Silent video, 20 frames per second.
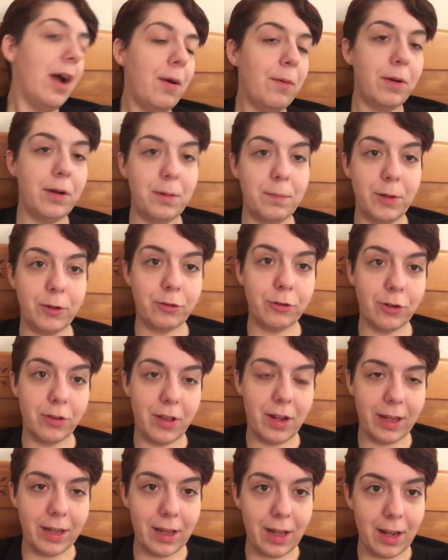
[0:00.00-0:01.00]
I wanted to make sure
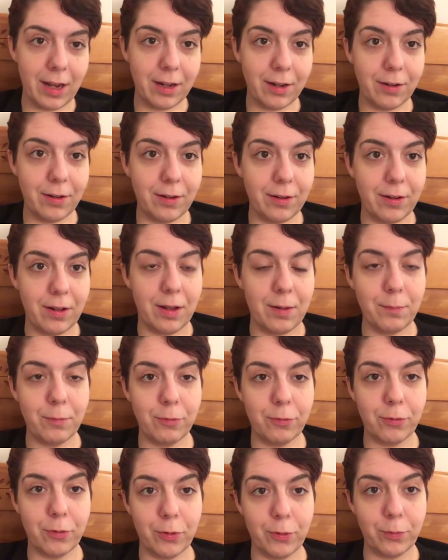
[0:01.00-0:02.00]
that I got it done
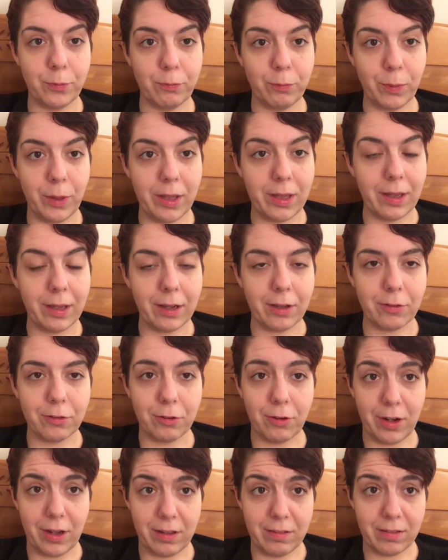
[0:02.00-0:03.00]
before the weekend gets
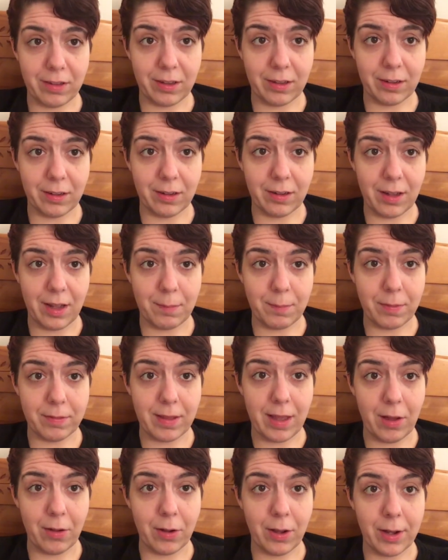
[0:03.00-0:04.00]
crazy and I miss
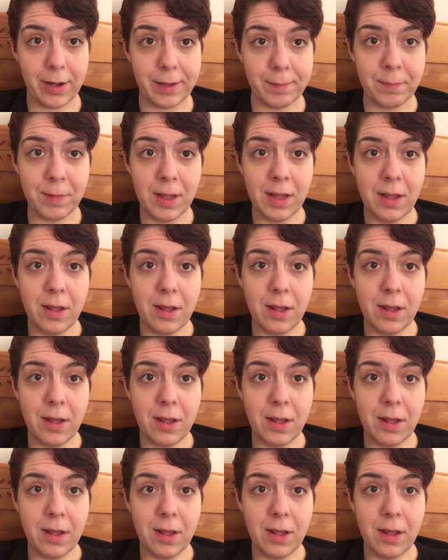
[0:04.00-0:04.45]
out on it.